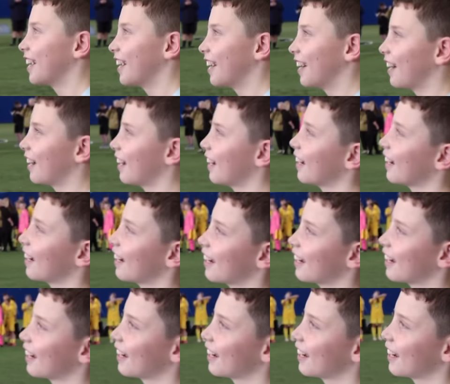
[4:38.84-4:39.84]

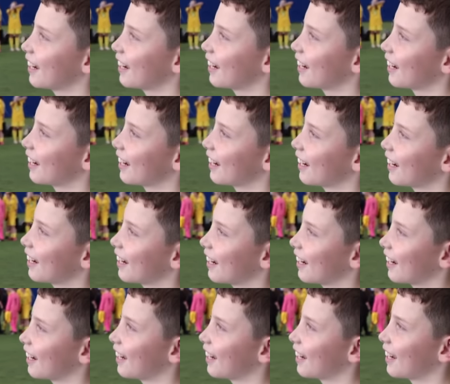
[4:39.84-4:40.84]

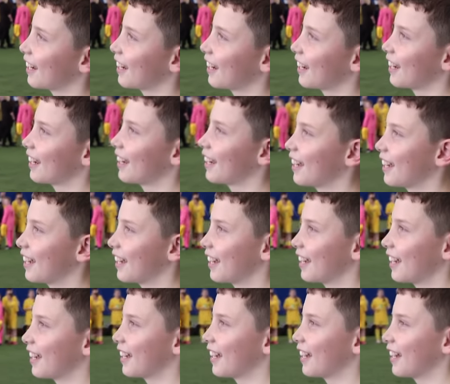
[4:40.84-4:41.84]

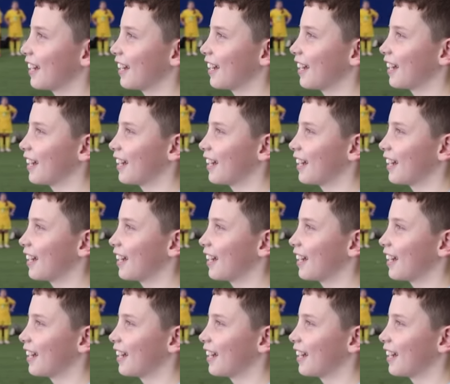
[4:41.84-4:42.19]
(not speaking)